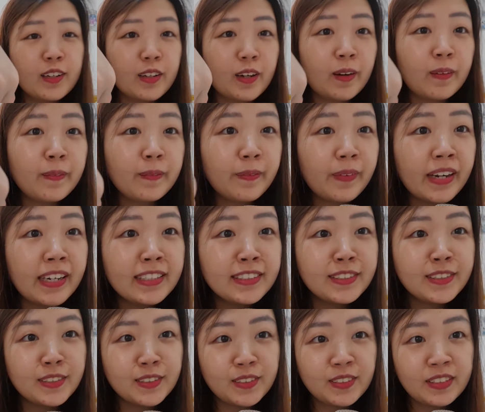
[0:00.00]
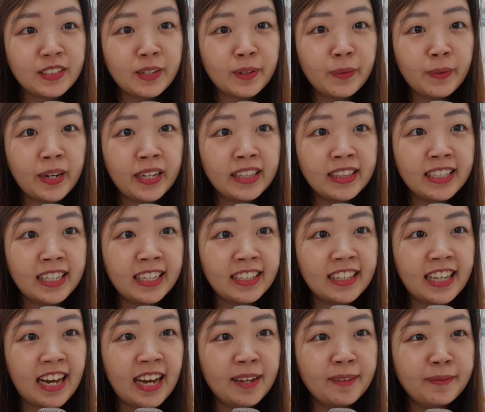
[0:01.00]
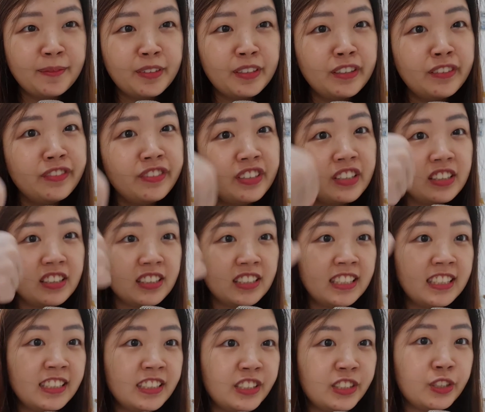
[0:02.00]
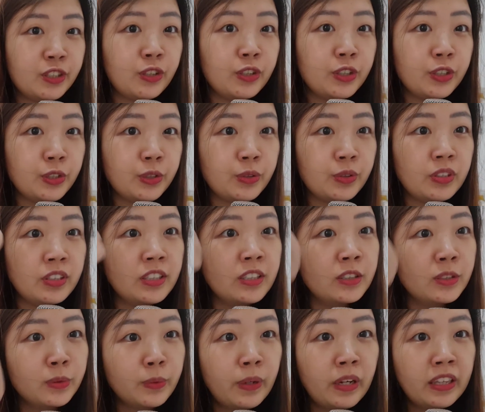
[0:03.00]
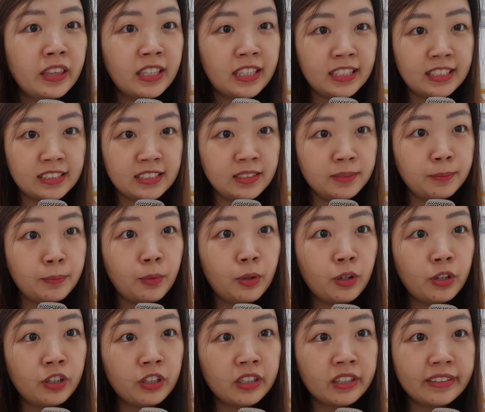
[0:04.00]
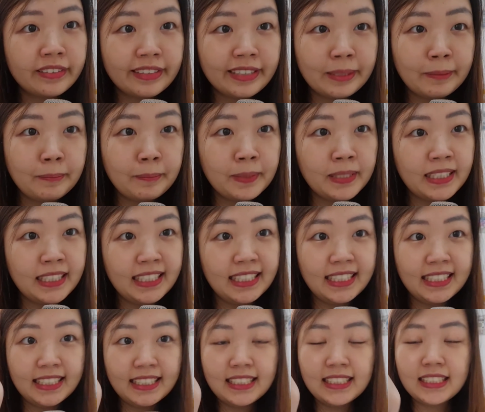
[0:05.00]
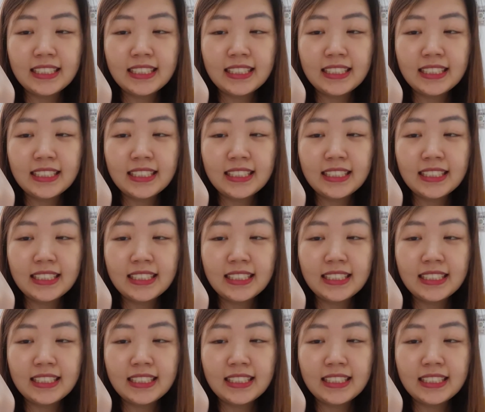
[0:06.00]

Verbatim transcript: Compared to the one that I previously showed you, this one is more creamy.